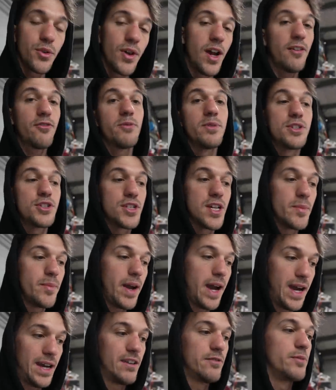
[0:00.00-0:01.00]
craftsmanship
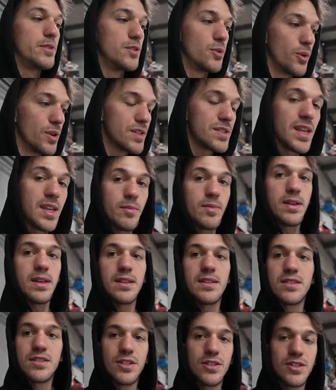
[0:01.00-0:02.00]
out of Midori Seibi
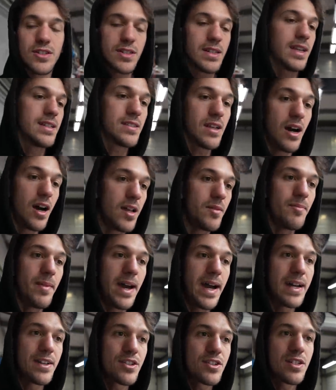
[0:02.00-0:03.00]
is just, it's
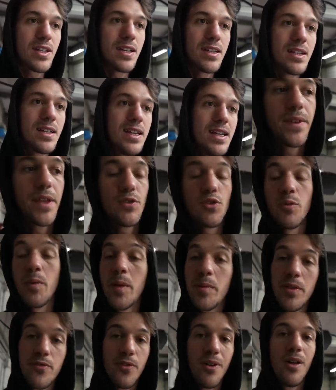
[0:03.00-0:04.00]
unmatched and that's what
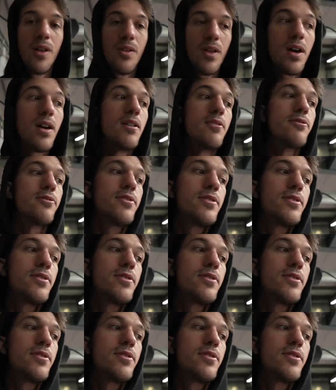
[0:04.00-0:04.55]
made me fall in love.